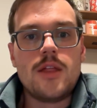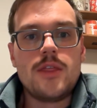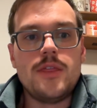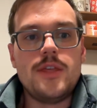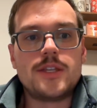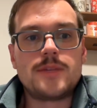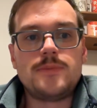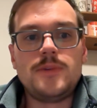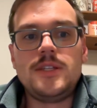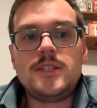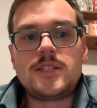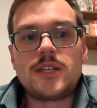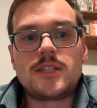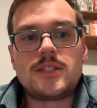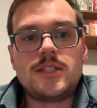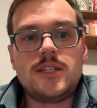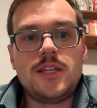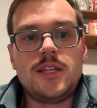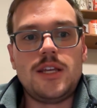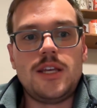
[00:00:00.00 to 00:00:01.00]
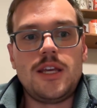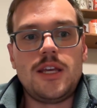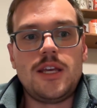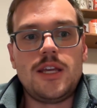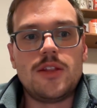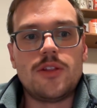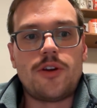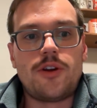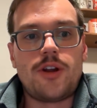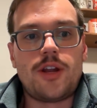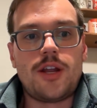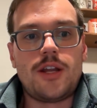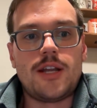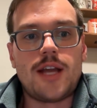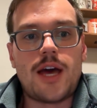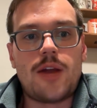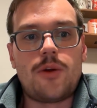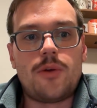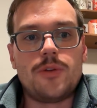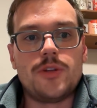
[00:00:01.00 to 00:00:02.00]
This means succeeding in learning
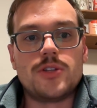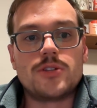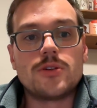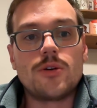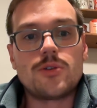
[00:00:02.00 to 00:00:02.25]
not only